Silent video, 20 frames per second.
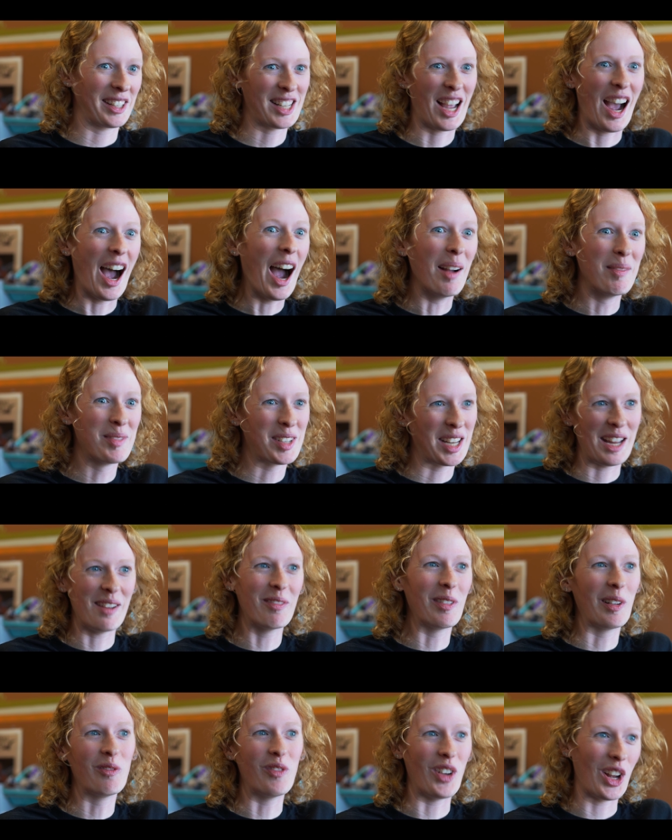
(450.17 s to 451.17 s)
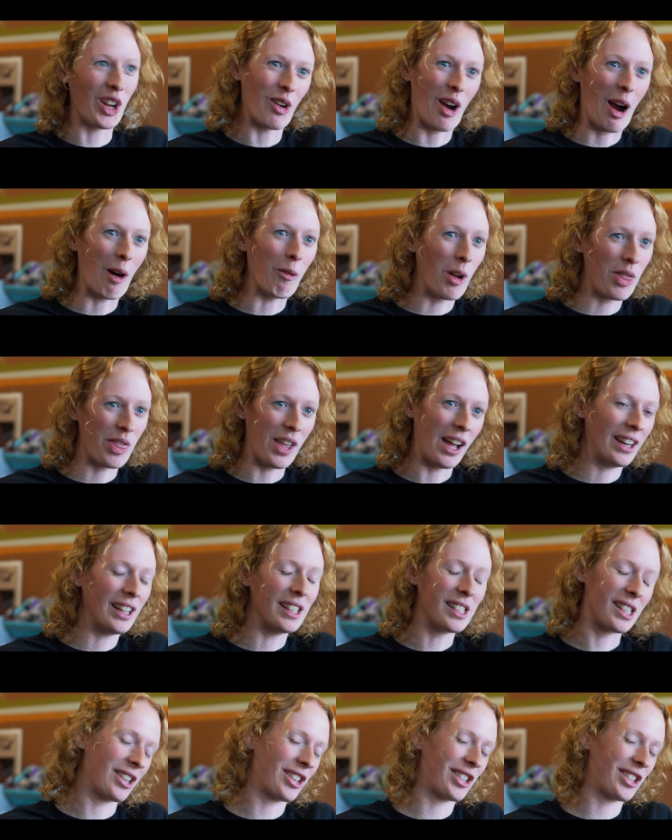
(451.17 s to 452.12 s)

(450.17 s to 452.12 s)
of time to even figure out what that is.